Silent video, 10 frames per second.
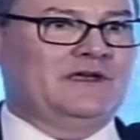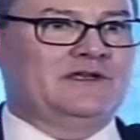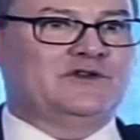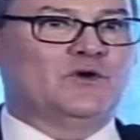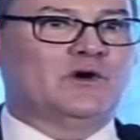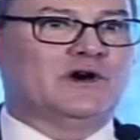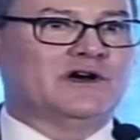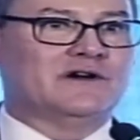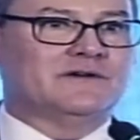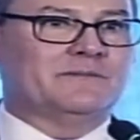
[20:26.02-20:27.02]

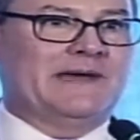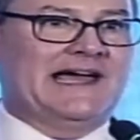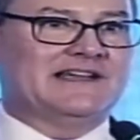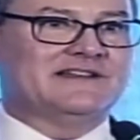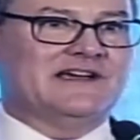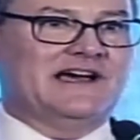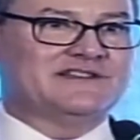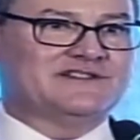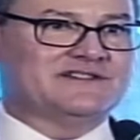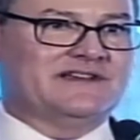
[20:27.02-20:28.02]
Your
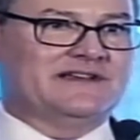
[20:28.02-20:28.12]
Macintosh